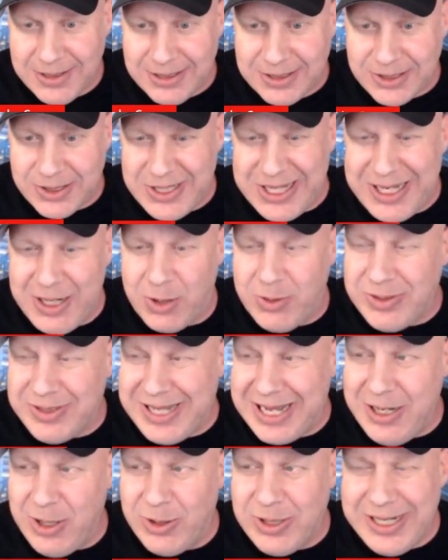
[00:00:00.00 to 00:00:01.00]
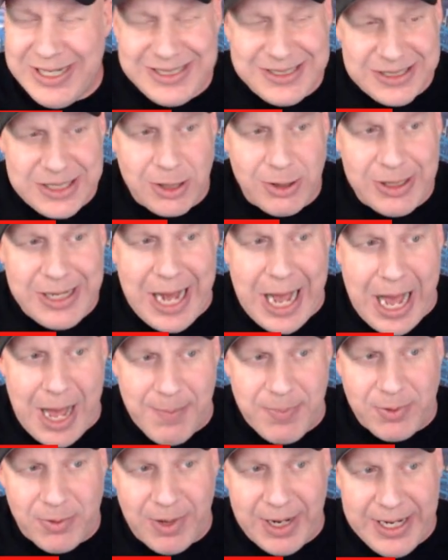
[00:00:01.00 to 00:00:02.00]
So they don't necessarily
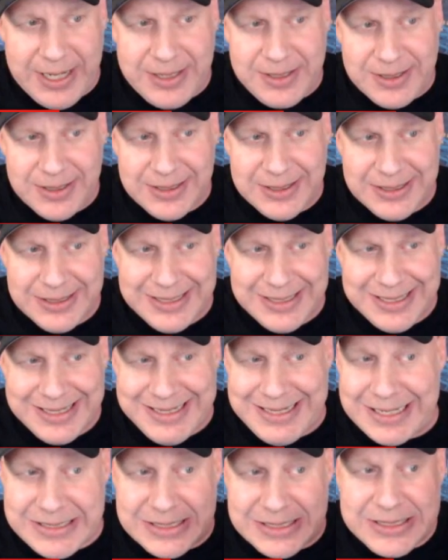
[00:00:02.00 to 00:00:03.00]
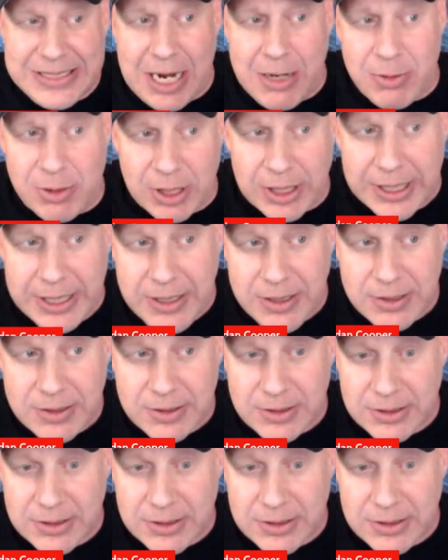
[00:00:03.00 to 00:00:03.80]
operate necessarily